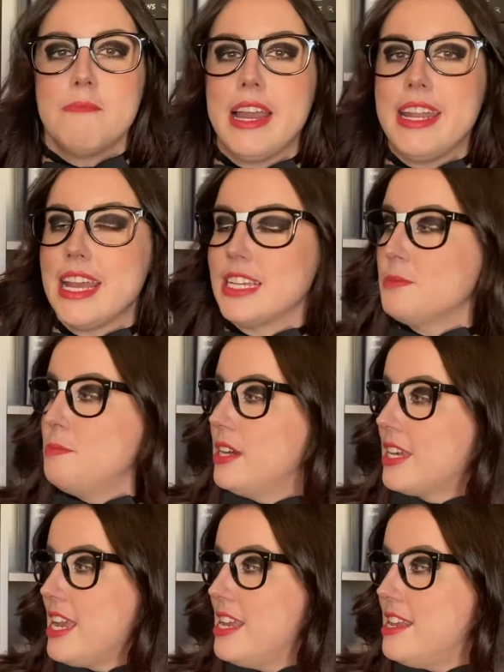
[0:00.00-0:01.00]
My next
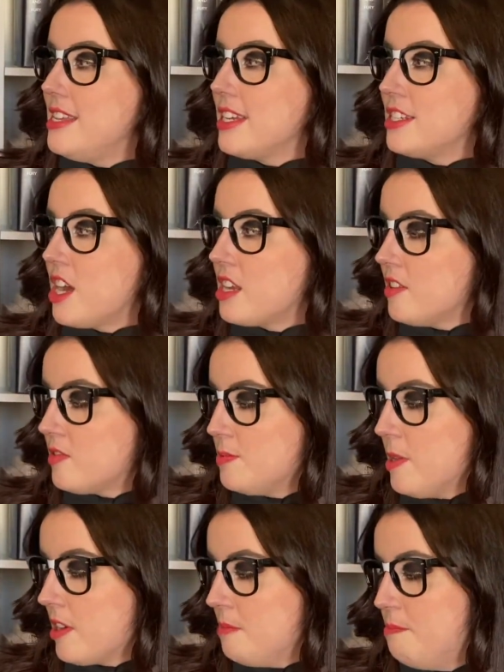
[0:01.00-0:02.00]
book is A Daughter of
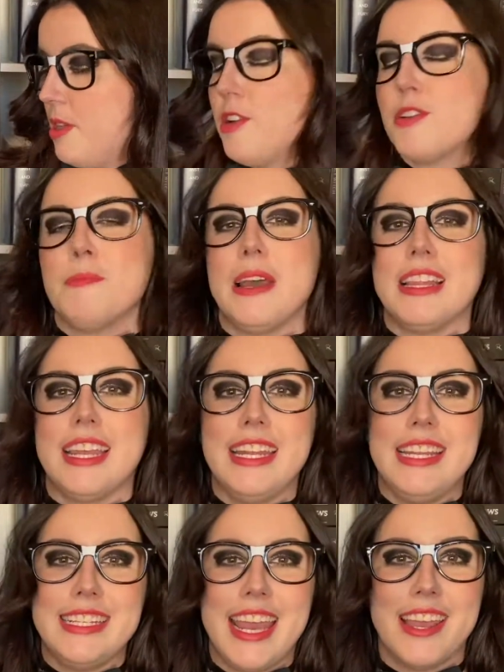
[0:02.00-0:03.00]
Smoke and Bone by
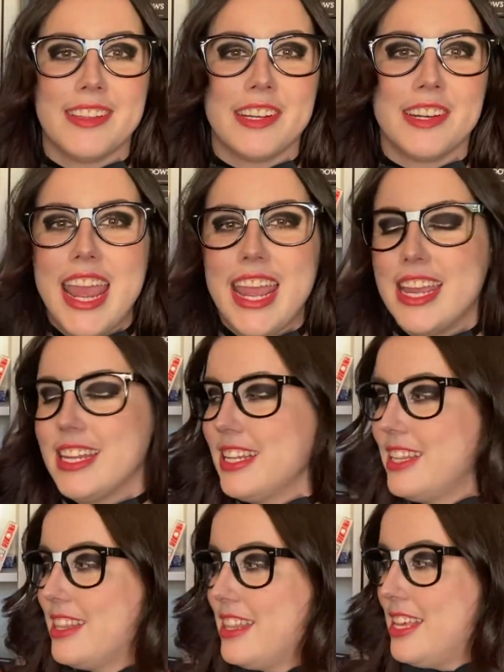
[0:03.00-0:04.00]
Lainey Taylor. And
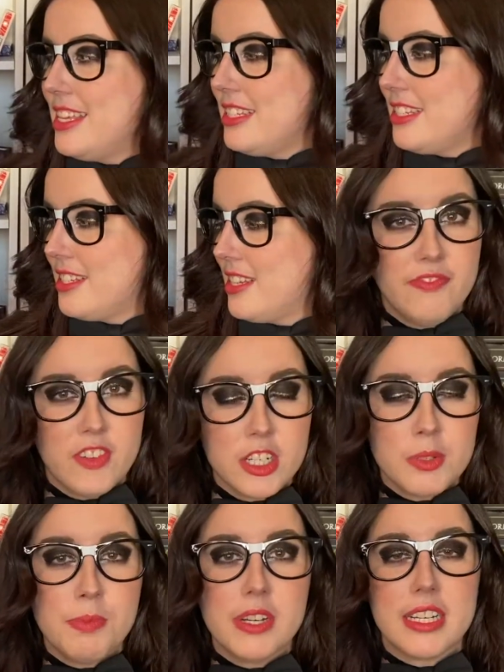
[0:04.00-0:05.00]
this
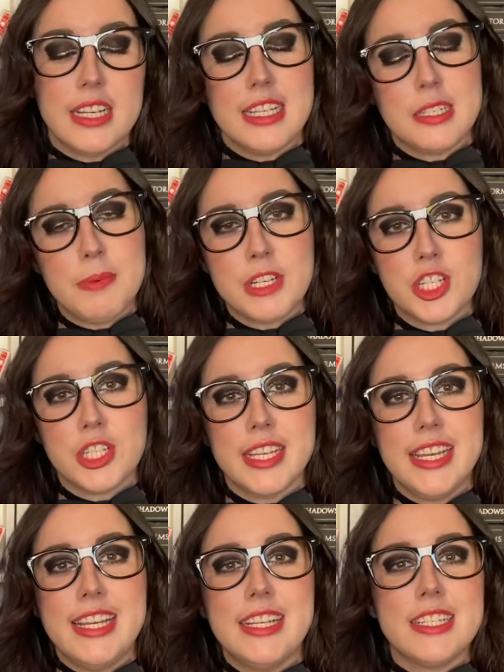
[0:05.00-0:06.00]
first book
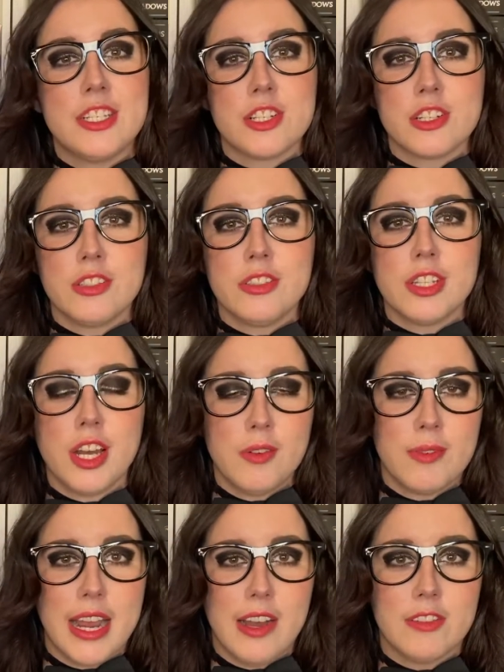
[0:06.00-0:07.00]
especially is circled
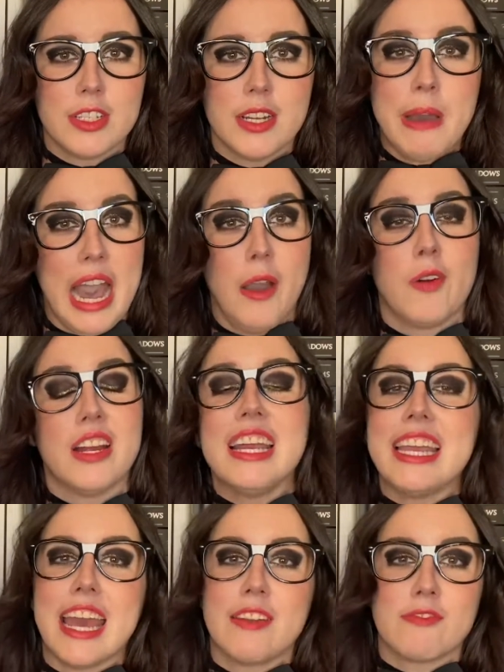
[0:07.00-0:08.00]
around power
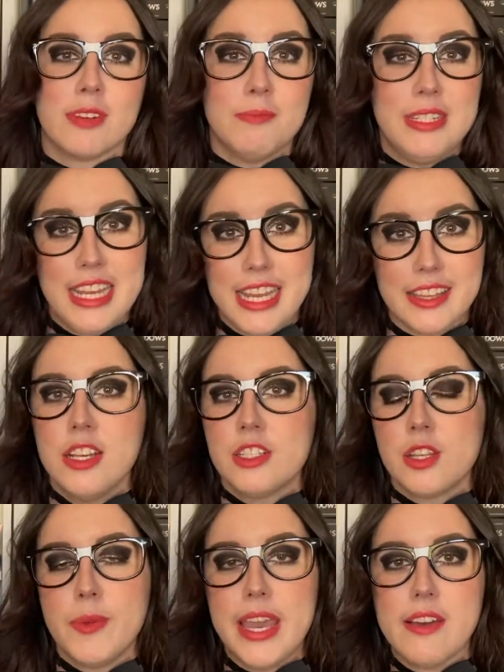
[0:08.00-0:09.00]
again from teeth.
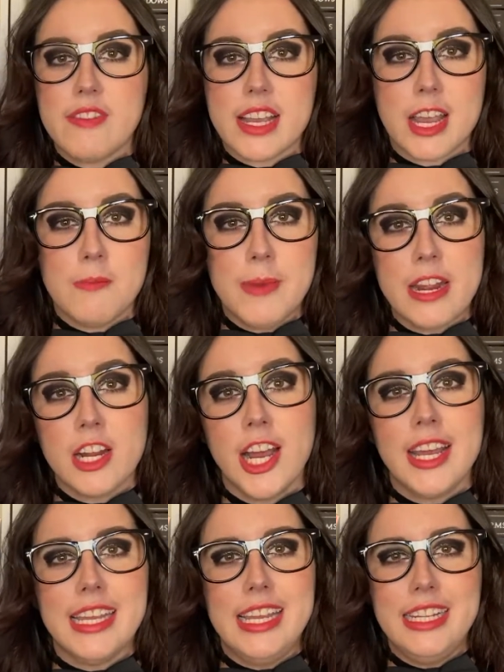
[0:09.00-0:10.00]
So we have a chimera. He